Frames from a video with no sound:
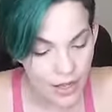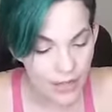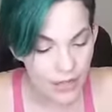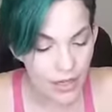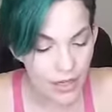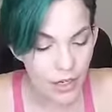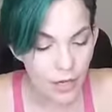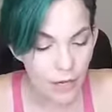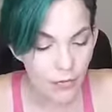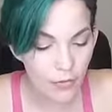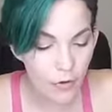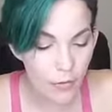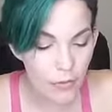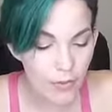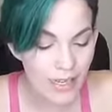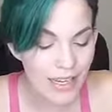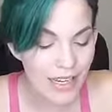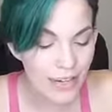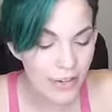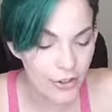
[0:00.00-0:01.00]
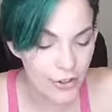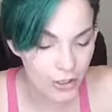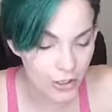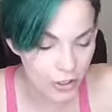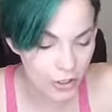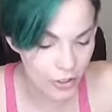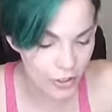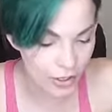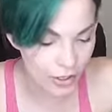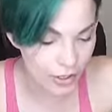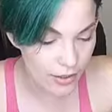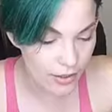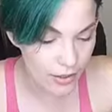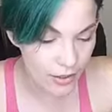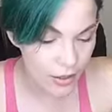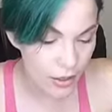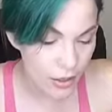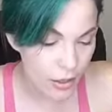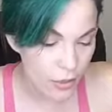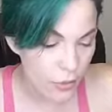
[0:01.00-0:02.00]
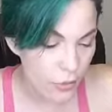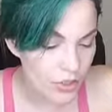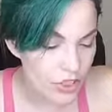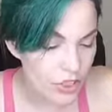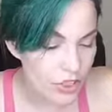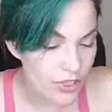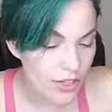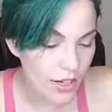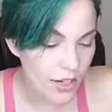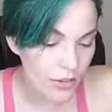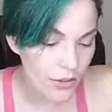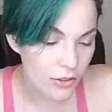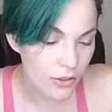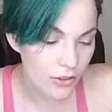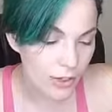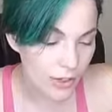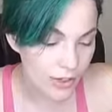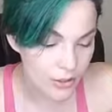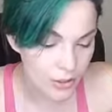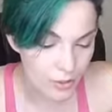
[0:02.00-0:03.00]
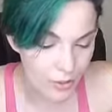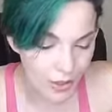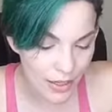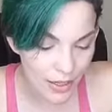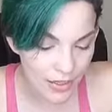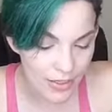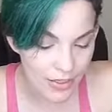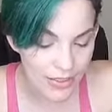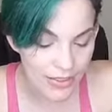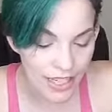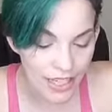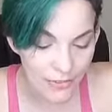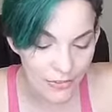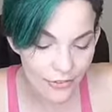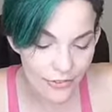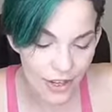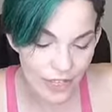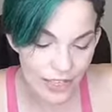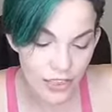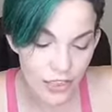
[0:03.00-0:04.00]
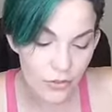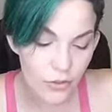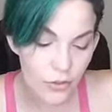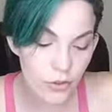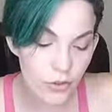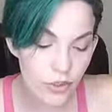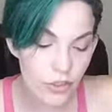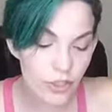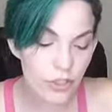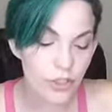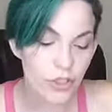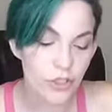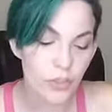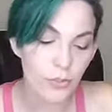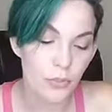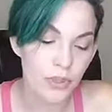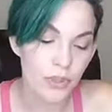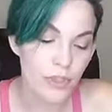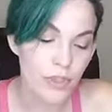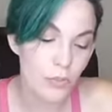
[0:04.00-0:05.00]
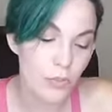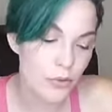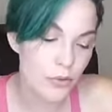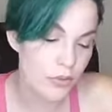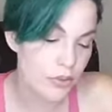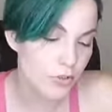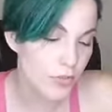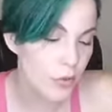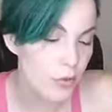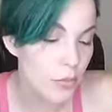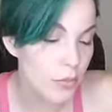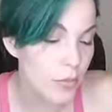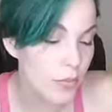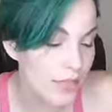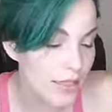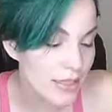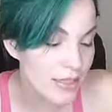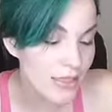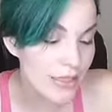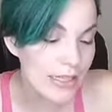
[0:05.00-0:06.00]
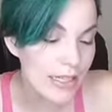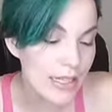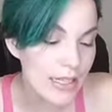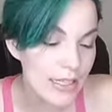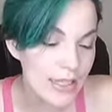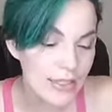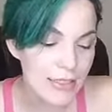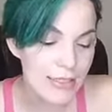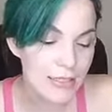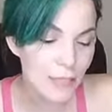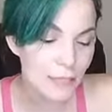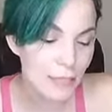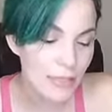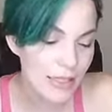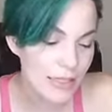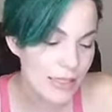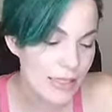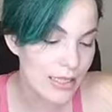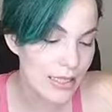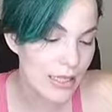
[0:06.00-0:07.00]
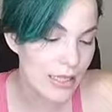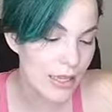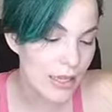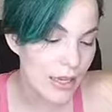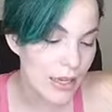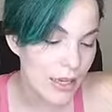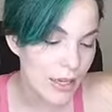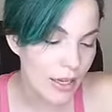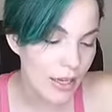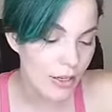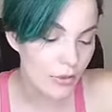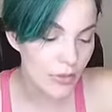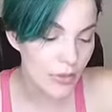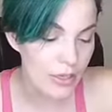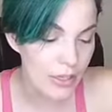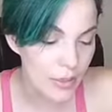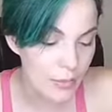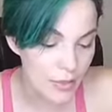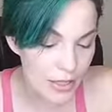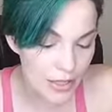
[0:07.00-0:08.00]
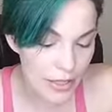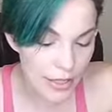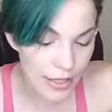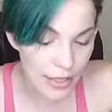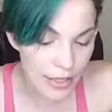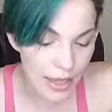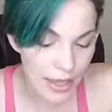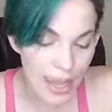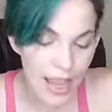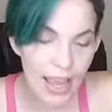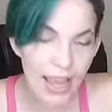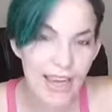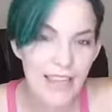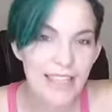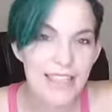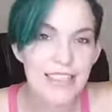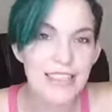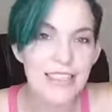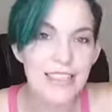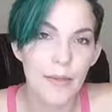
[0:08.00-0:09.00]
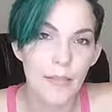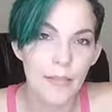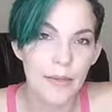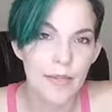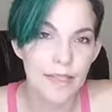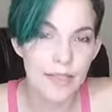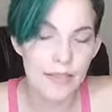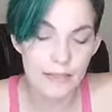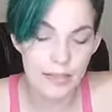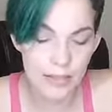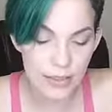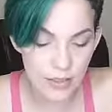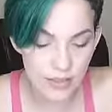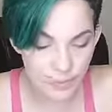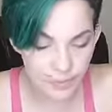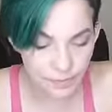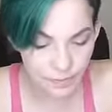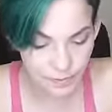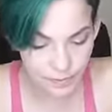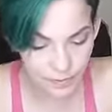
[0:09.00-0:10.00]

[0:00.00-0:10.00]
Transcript: They come from inner strength, which is characterized by a steadfast devotion to the principles of humility, simplicity, equanimity, and acceptance.